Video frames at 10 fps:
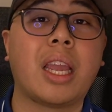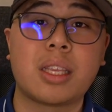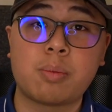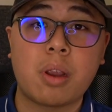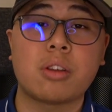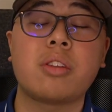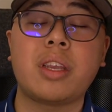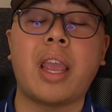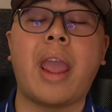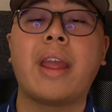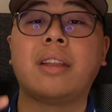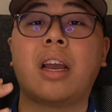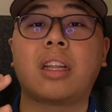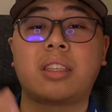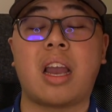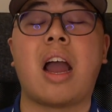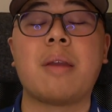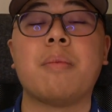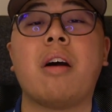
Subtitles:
especially in a time